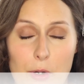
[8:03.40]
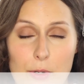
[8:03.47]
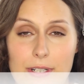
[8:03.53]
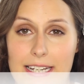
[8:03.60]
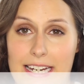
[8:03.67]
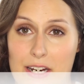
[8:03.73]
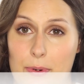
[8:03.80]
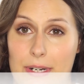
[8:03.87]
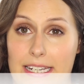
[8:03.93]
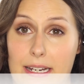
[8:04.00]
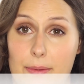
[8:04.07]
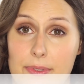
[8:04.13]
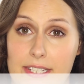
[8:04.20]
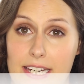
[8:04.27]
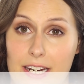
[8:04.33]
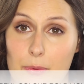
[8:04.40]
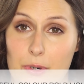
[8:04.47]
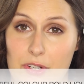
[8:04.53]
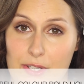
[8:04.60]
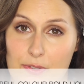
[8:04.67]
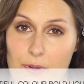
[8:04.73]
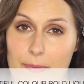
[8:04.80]
Bold Liquid Lipstick
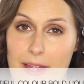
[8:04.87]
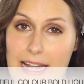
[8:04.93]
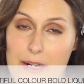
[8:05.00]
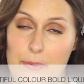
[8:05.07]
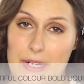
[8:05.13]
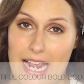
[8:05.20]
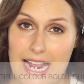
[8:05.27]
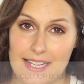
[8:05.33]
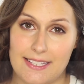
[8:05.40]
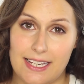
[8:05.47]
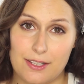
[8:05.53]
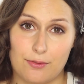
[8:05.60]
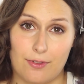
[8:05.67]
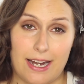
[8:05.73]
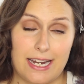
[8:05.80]
which is from their Liquid Assets